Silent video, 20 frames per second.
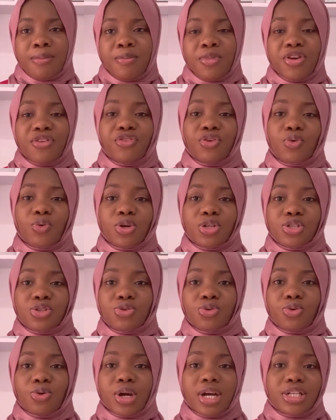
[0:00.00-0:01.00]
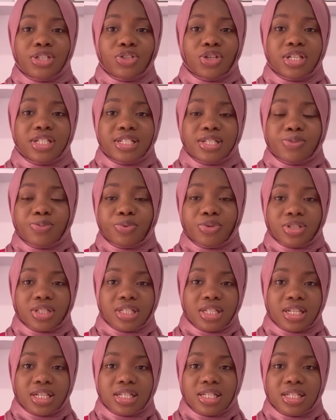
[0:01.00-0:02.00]
If you want to enjoy this
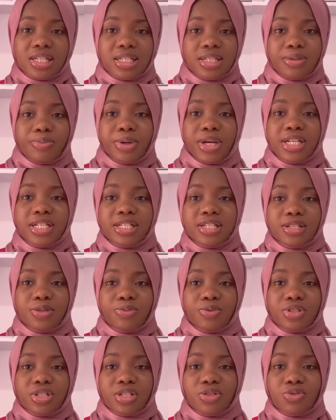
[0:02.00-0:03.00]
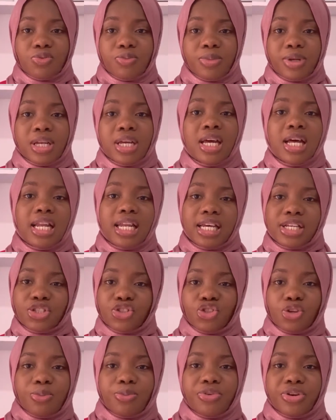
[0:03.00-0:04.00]
process, the behind the scenes process with me, let's
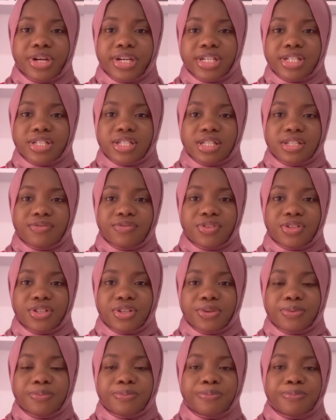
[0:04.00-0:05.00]
jump right into the video.